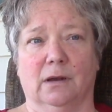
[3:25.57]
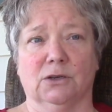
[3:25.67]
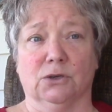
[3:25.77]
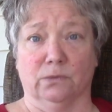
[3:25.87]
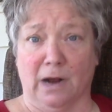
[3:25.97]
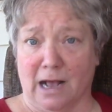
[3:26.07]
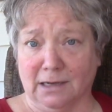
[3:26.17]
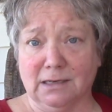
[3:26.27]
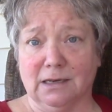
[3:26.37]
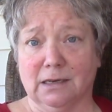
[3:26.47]

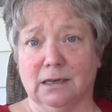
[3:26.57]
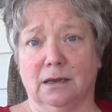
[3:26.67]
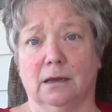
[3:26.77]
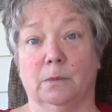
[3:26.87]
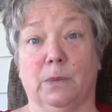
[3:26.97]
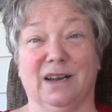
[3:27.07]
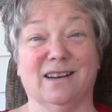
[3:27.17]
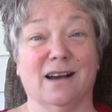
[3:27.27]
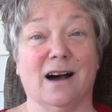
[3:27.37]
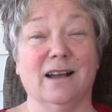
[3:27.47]
direct, but
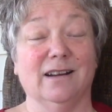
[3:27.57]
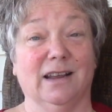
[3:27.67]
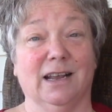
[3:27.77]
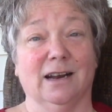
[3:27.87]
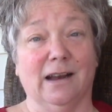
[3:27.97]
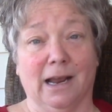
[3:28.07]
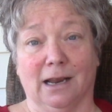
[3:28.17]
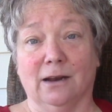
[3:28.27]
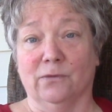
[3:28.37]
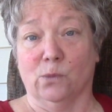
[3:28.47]
not in a
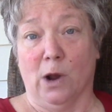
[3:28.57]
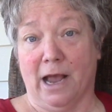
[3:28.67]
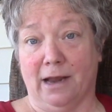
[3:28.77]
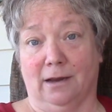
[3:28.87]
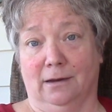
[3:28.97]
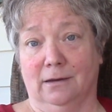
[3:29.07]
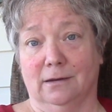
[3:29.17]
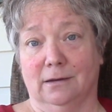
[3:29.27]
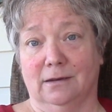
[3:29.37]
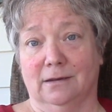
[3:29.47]
negative way.
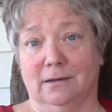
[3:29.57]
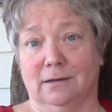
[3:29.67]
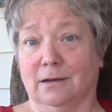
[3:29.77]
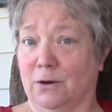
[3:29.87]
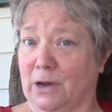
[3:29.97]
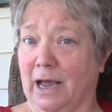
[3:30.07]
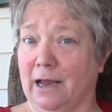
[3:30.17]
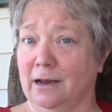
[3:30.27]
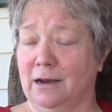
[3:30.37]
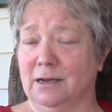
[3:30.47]

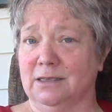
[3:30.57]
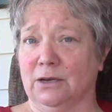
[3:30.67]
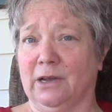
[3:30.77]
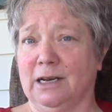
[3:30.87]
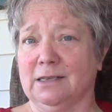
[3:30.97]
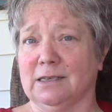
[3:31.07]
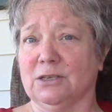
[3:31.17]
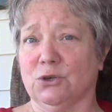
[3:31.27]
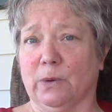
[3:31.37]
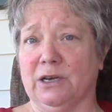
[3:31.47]
Okay? So in a
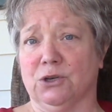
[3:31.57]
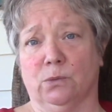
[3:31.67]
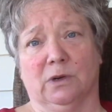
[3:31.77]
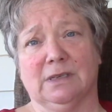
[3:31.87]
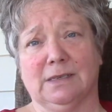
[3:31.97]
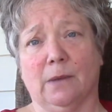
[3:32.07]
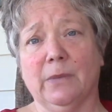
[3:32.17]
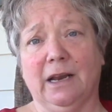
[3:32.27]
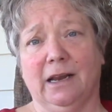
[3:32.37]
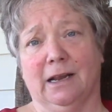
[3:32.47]
situation where
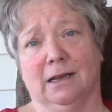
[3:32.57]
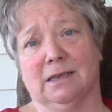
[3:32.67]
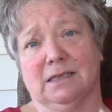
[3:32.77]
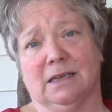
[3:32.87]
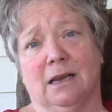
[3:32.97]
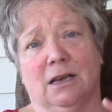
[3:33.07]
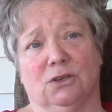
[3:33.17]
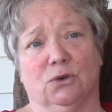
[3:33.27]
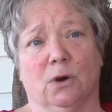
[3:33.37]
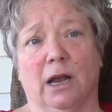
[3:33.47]
somebody is
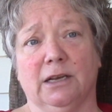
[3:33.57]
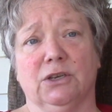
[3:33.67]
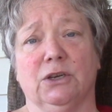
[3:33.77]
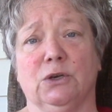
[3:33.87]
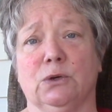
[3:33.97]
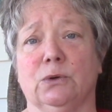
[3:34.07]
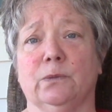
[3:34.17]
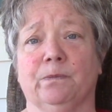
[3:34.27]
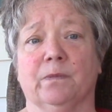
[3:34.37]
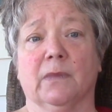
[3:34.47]
trying
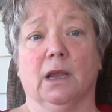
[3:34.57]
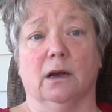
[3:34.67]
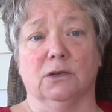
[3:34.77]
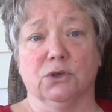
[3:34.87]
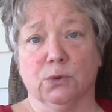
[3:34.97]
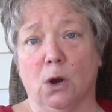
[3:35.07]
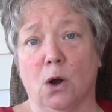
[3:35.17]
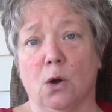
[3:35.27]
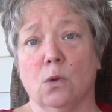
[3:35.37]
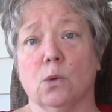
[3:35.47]
to
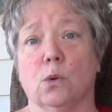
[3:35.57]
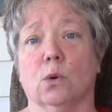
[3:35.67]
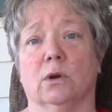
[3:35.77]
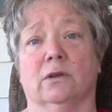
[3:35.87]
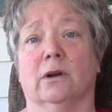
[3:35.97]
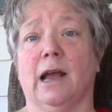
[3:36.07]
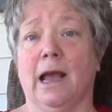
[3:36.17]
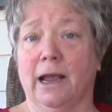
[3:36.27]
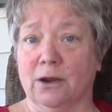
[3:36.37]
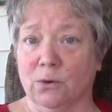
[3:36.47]
control or they're
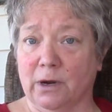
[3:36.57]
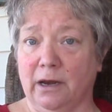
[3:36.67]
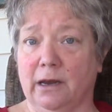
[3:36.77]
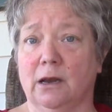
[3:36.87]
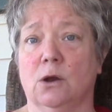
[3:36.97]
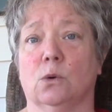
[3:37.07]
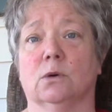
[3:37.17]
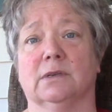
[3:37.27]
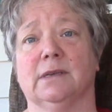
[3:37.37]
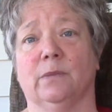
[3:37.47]
angry or
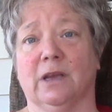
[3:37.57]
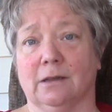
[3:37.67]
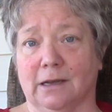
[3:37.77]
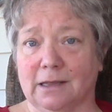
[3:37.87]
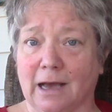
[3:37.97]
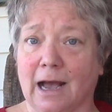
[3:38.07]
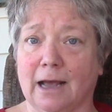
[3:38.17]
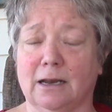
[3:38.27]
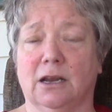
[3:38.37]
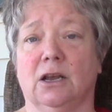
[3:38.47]
something like
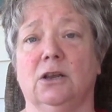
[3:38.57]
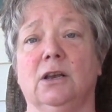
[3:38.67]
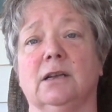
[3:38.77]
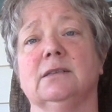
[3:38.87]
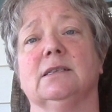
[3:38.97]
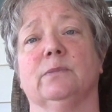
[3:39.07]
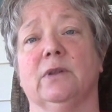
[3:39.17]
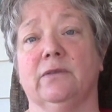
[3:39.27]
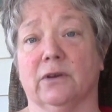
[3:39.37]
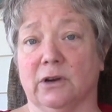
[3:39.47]
that, you can
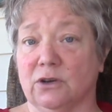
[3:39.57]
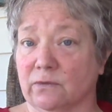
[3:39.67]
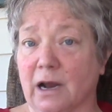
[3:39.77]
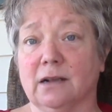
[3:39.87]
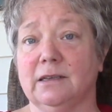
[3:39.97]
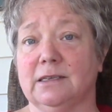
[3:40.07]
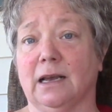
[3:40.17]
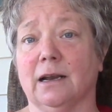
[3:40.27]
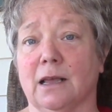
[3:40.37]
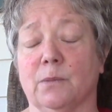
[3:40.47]
simply very directly
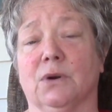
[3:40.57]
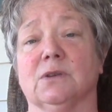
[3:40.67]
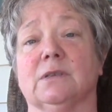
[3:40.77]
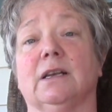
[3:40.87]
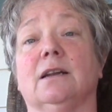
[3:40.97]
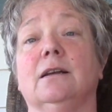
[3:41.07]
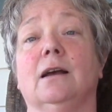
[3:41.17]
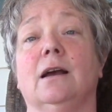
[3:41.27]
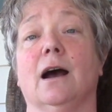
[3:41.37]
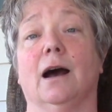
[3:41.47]
say to that person,
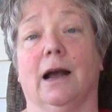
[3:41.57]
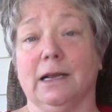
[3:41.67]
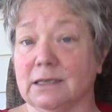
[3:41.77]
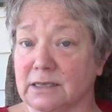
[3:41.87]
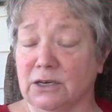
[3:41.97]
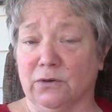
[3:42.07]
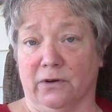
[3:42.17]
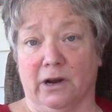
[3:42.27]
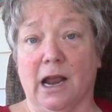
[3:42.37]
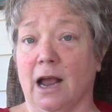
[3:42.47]
I can see you're
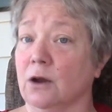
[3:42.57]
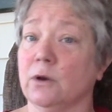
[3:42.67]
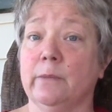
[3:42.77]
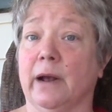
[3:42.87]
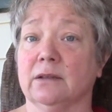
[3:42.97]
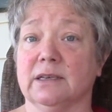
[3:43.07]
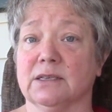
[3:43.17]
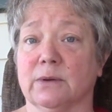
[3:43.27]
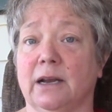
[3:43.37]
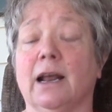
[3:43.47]
very angry about
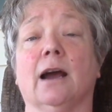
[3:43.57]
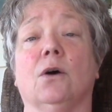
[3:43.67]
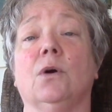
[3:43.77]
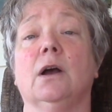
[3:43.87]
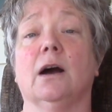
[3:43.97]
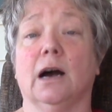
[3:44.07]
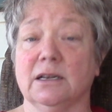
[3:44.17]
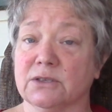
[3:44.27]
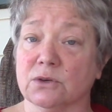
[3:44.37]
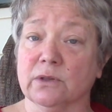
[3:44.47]
this right now. I
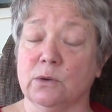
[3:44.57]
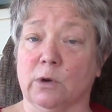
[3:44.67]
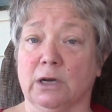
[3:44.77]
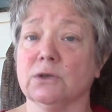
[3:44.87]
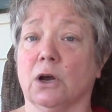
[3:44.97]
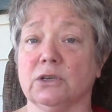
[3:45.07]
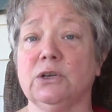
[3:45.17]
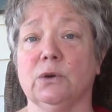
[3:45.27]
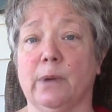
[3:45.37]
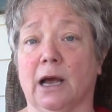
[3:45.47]
certainly want to talk to
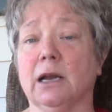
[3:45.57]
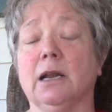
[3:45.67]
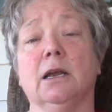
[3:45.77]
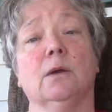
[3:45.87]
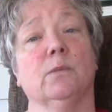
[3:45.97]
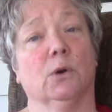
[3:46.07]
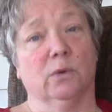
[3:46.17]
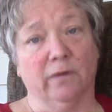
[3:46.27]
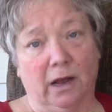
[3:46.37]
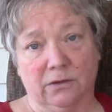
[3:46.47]
you about it, but
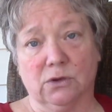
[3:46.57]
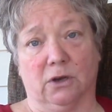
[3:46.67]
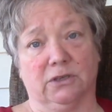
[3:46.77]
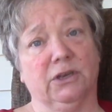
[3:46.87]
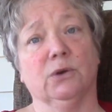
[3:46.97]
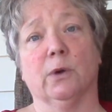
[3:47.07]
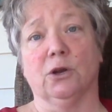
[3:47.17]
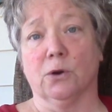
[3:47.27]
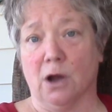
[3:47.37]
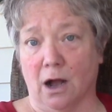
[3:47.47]
would rather talk to you when
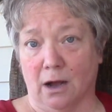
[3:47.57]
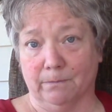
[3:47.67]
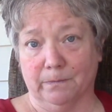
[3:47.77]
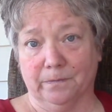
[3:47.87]
you're calm.